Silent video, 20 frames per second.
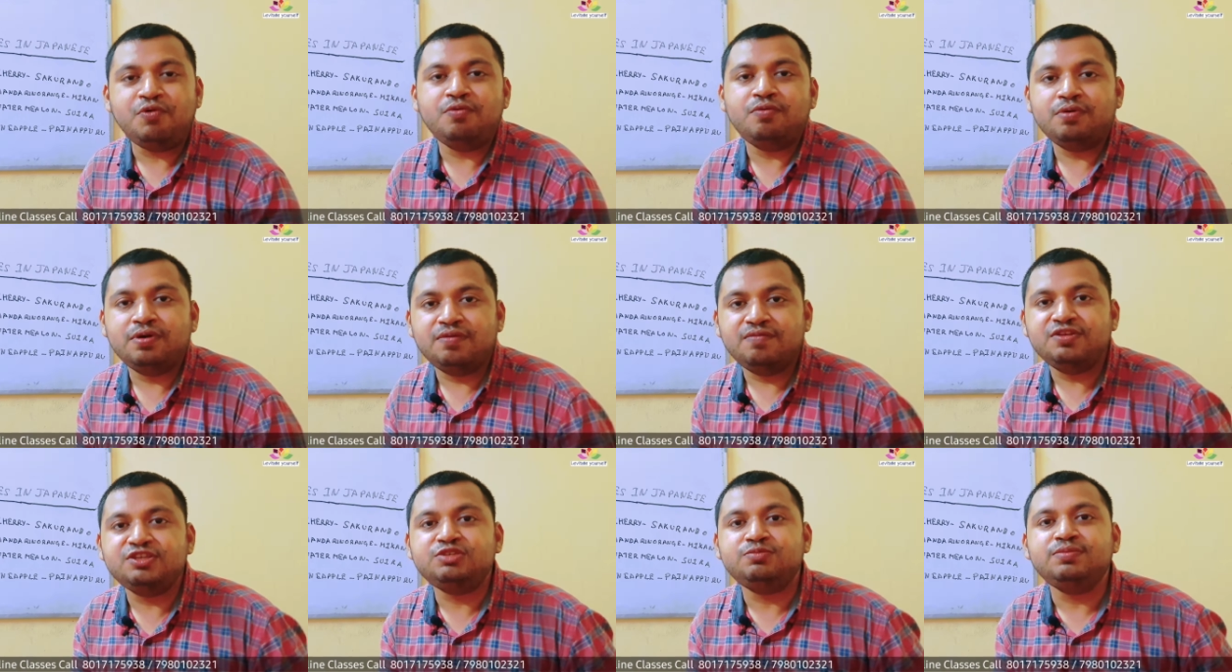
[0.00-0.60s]

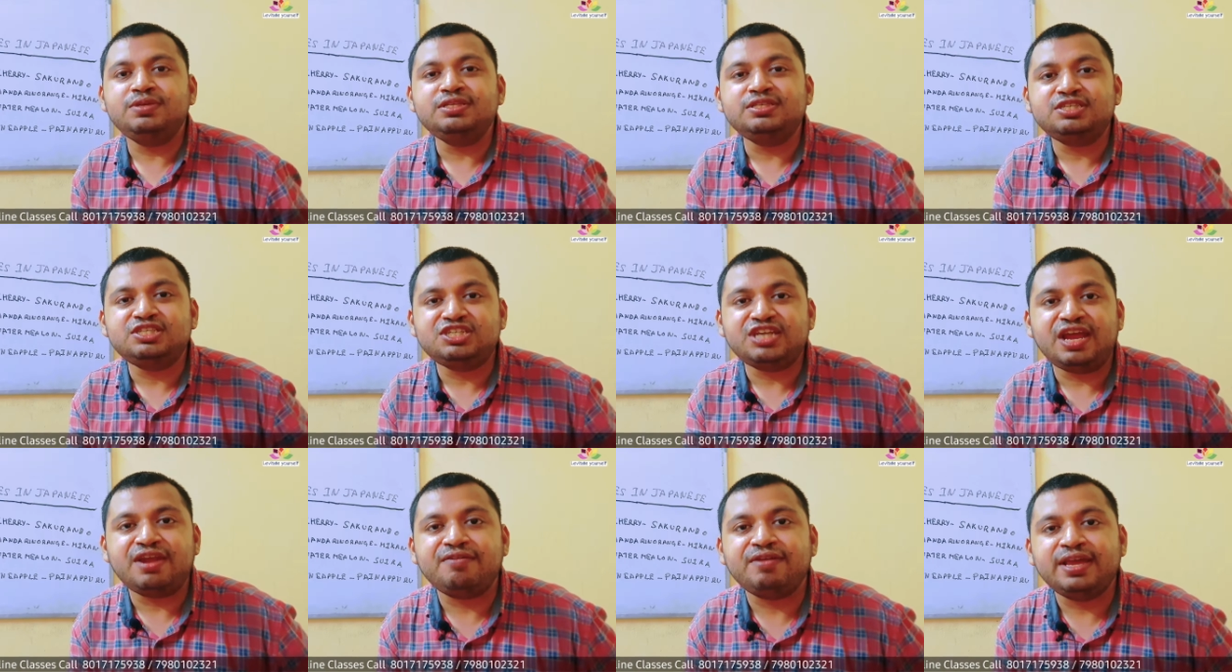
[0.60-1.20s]
pu, which
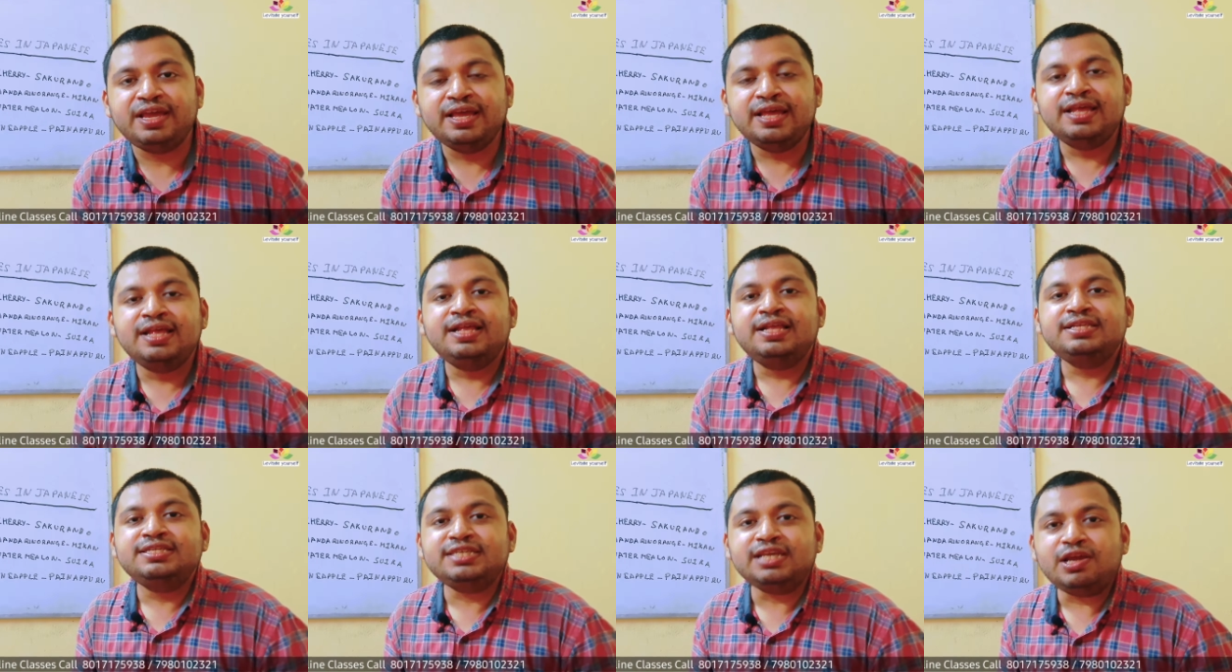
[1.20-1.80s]
means cherry.
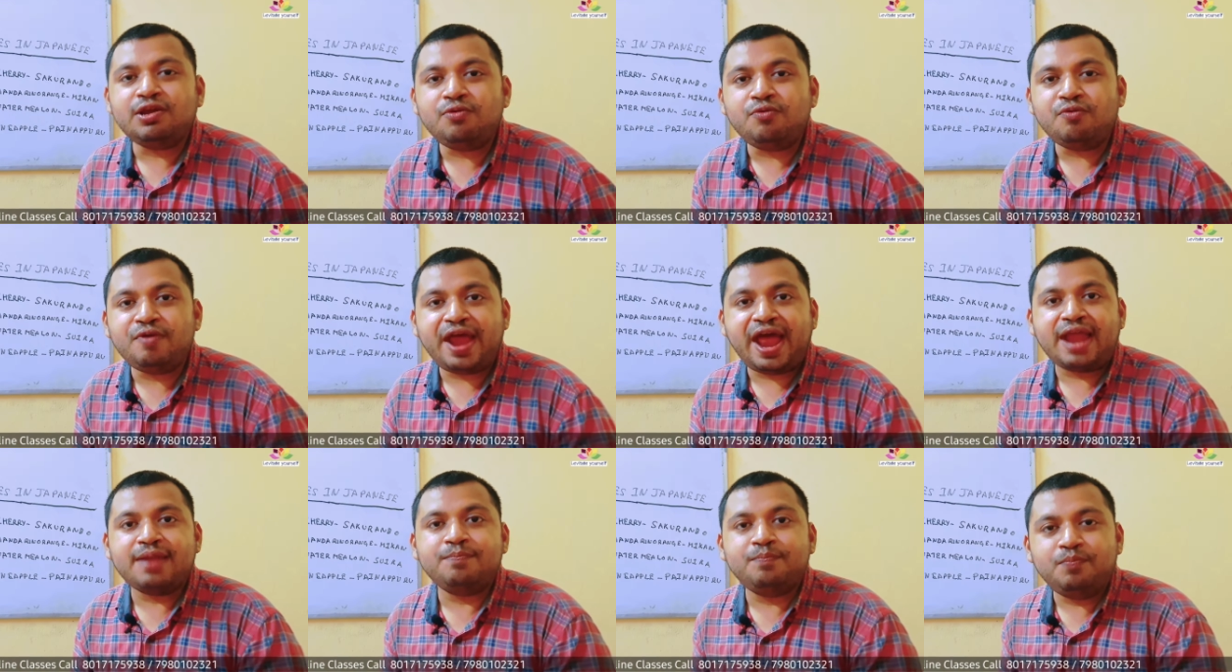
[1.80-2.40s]

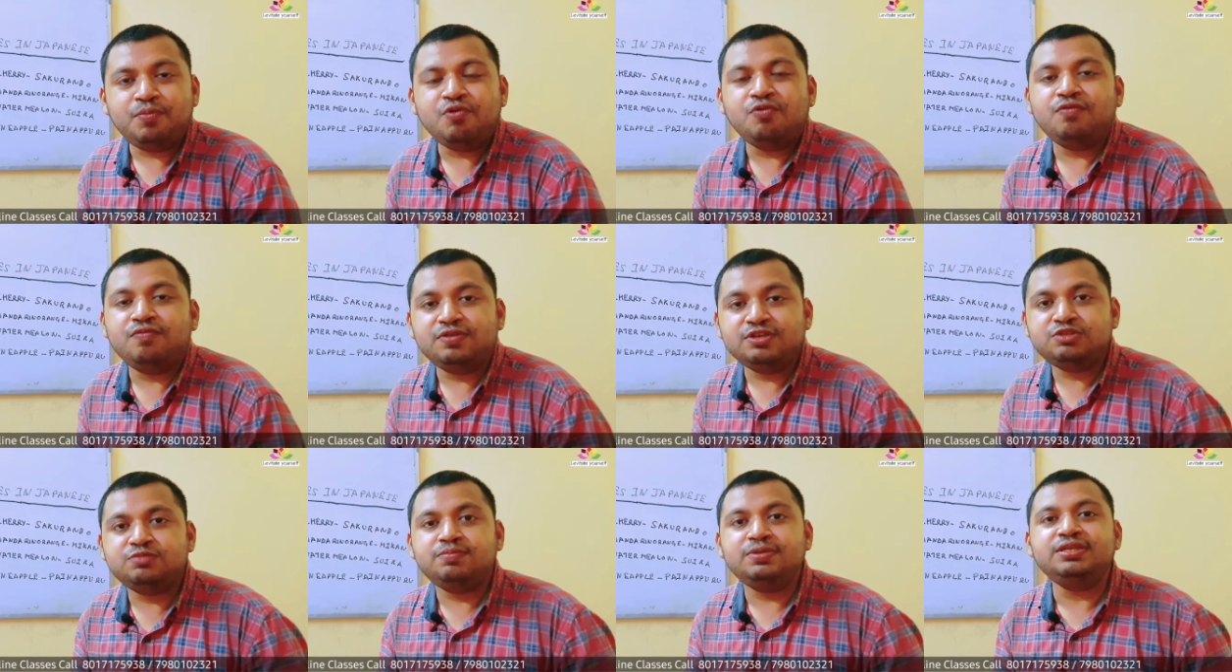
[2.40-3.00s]
Sakuranpu,
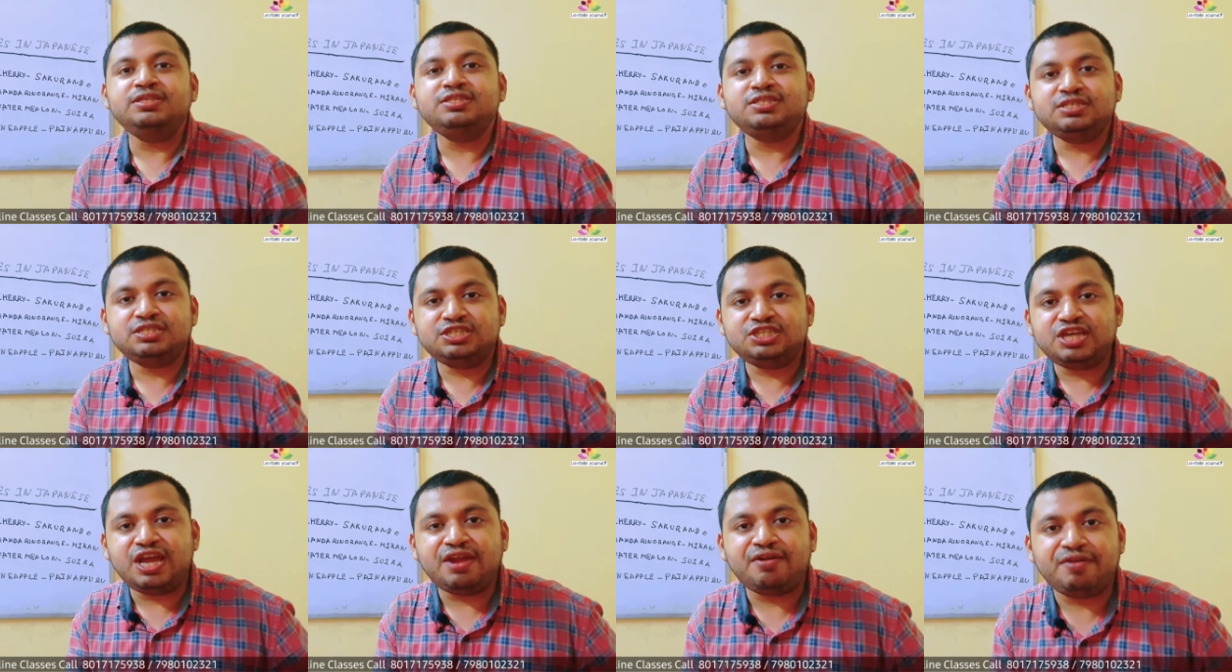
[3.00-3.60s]
which
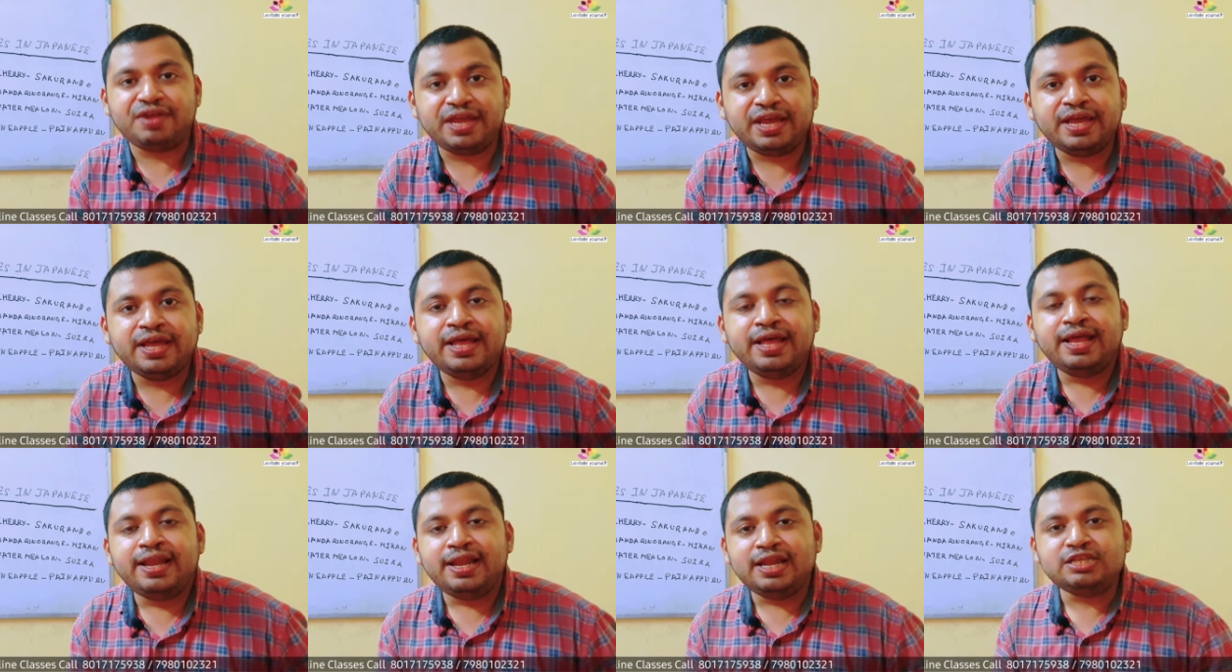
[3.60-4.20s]
means cherry.
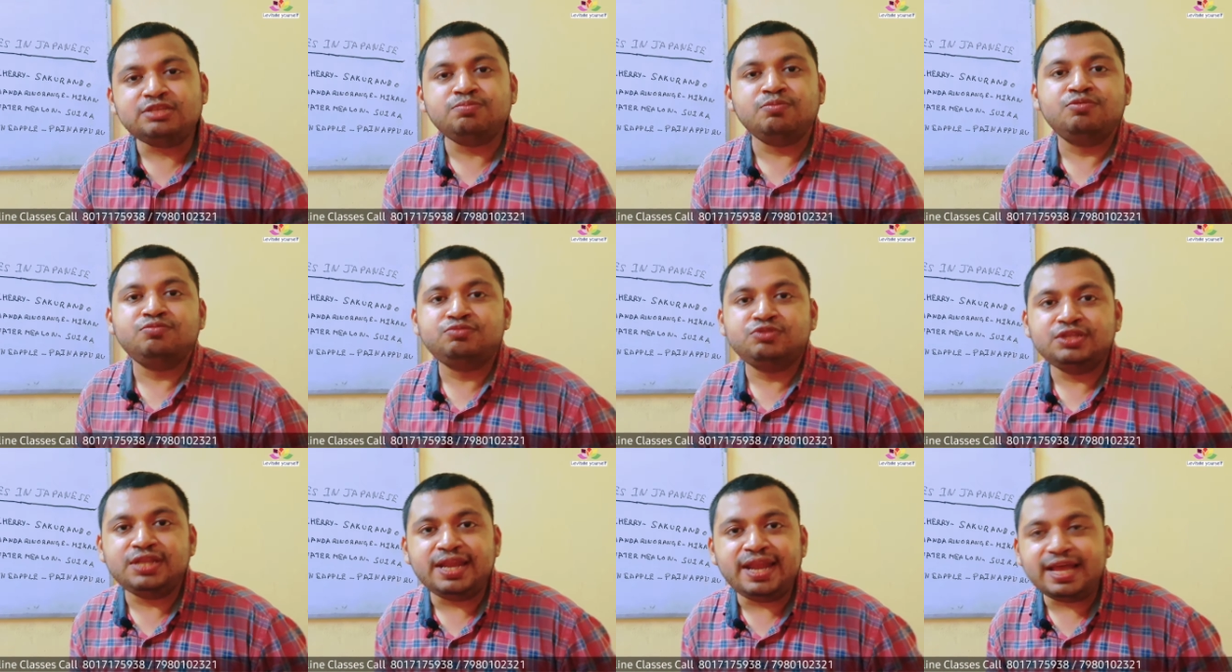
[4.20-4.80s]
Let's
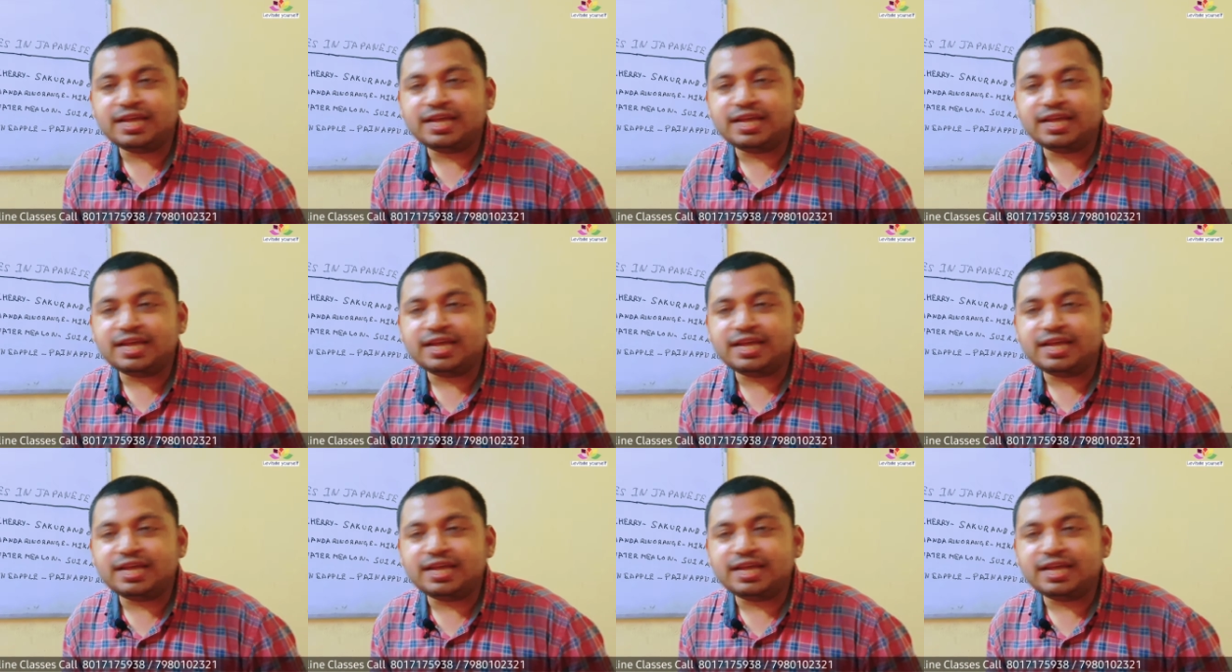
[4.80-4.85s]
move to the